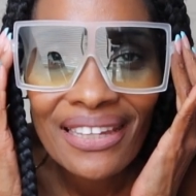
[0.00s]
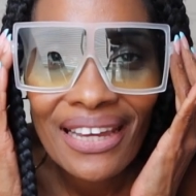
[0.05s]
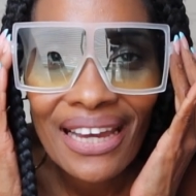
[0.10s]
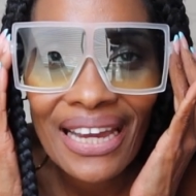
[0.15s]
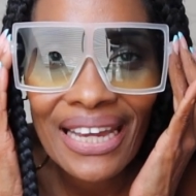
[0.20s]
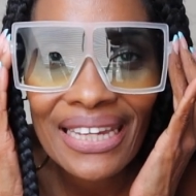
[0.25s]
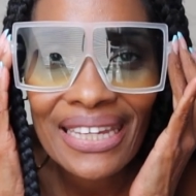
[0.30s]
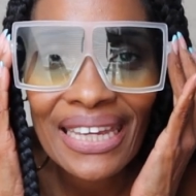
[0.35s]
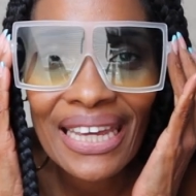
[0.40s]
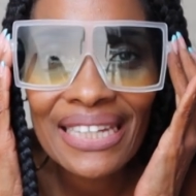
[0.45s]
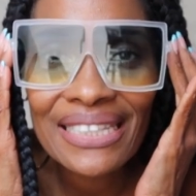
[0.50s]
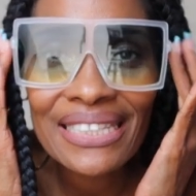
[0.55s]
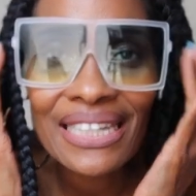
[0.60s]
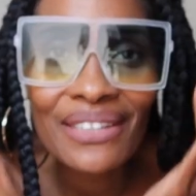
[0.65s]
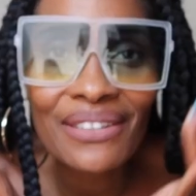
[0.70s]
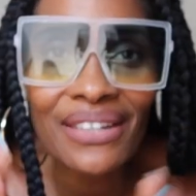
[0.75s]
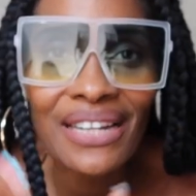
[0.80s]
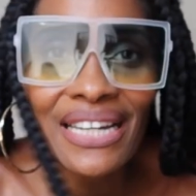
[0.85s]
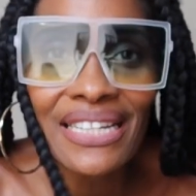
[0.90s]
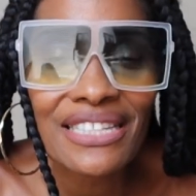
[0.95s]
I can't tell
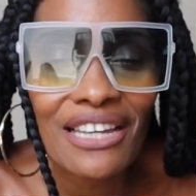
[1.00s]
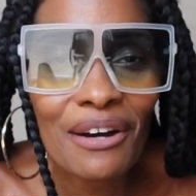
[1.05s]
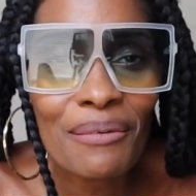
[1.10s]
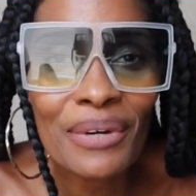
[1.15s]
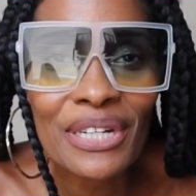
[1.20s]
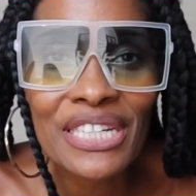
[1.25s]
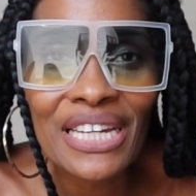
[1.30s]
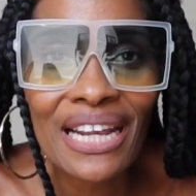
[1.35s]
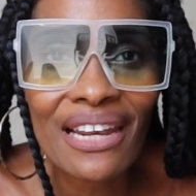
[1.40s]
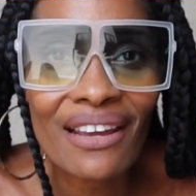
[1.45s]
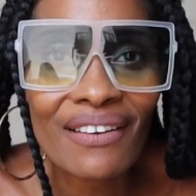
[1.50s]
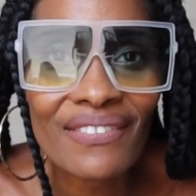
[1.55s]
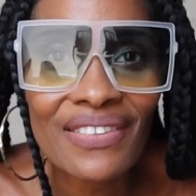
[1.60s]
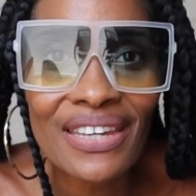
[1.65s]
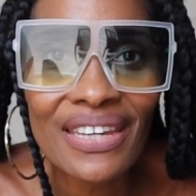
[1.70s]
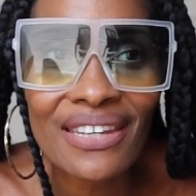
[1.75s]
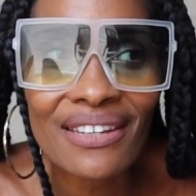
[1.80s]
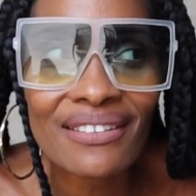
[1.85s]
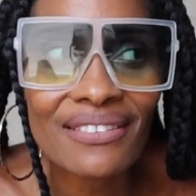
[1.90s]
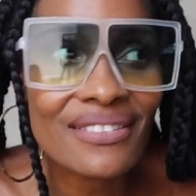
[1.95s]
you guys how much I love
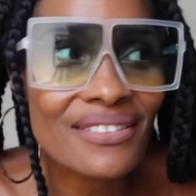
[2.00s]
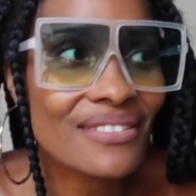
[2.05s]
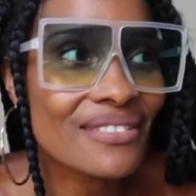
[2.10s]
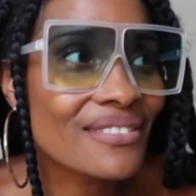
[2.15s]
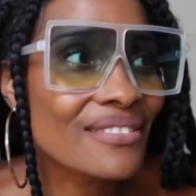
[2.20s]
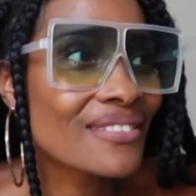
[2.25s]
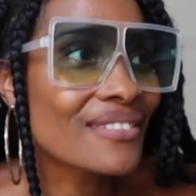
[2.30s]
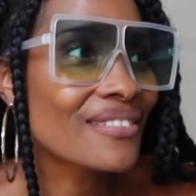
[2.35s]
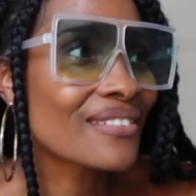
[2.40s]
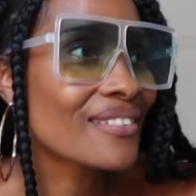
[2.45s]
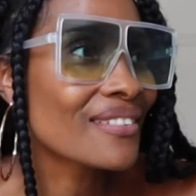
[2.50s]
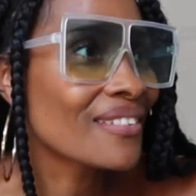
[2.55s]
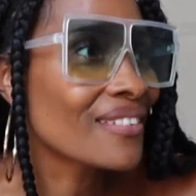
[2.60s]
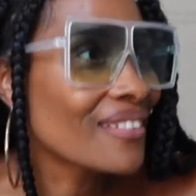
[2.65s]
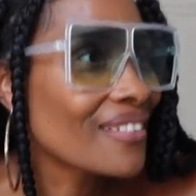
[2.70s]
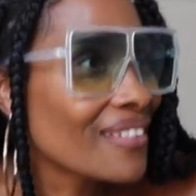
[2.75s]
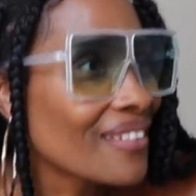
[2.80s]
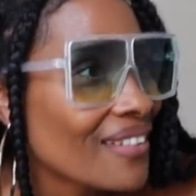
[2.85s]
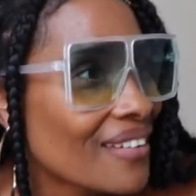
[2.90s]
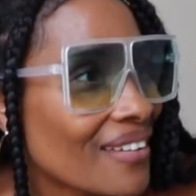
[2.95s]
these.
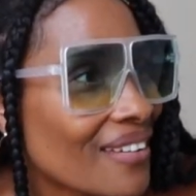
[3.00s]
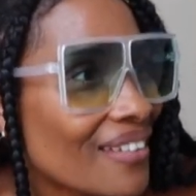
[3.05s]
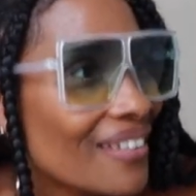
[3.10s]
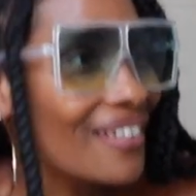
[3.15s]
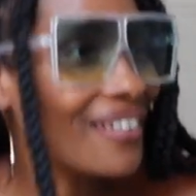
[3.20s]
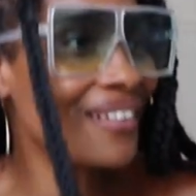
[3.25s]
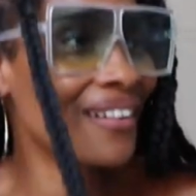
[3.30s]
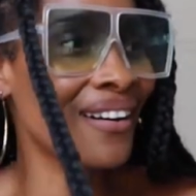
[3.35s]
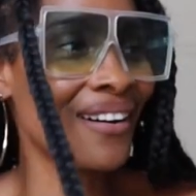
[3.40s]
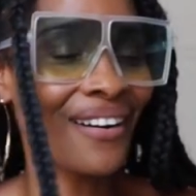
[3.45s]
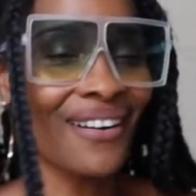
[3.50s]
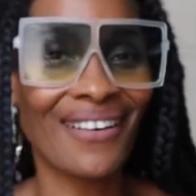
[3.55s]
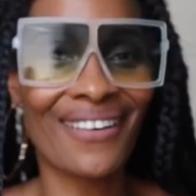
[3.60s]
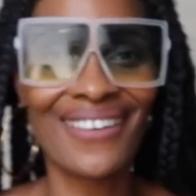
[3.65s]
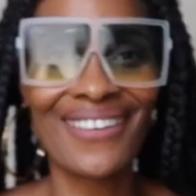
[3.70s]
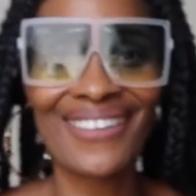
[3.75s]
Ah.